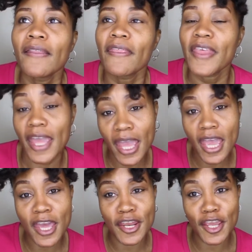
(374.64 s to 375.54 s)

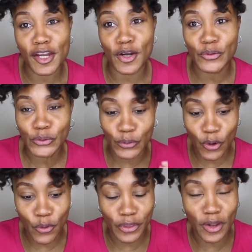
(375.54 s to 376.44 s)
Then it goes through the
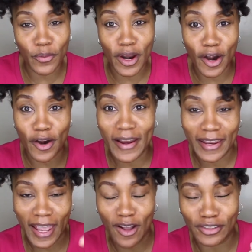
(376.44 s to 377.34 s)
whole thing with her
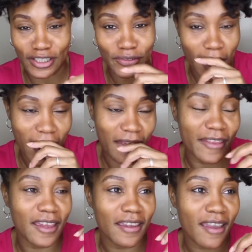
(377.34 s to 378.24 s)
and Countess, right? And
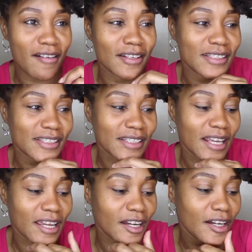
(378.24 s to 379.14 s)
then Countess is
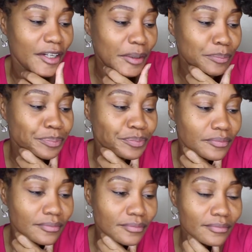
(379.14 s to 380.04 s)
like,
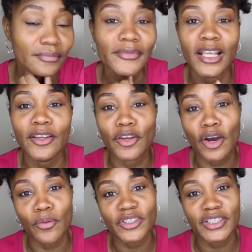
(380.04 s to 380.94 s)
you
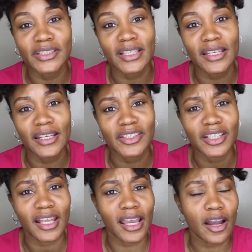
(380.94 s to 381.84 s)
know, when she said that
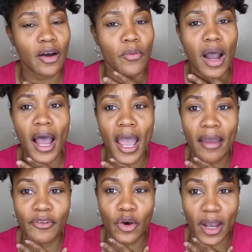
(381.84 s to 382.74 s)
shit, like, oh, well, I
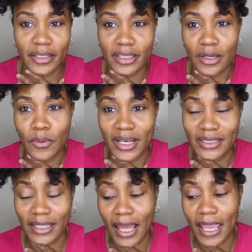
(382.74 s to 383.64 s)
have no idea what
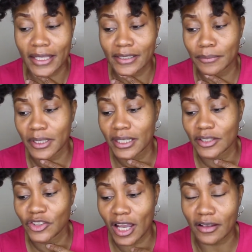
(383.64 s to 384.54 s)
it's like to be
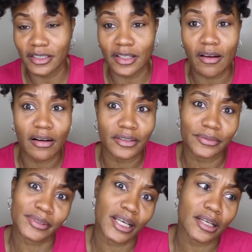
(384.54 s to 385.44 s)
a child star. She
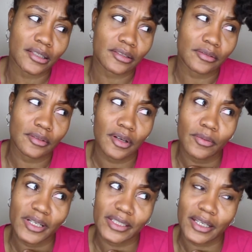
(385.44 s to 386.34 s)
was like, do you know
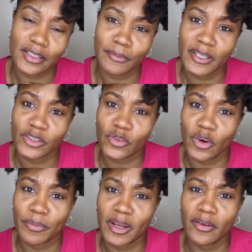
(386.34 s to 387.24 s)
what it's like to be a
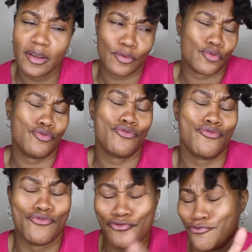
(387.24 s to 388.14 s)
star, period?
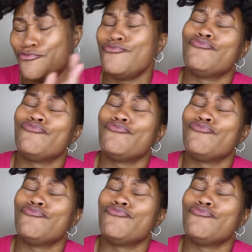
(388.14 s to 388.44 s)
Ooh.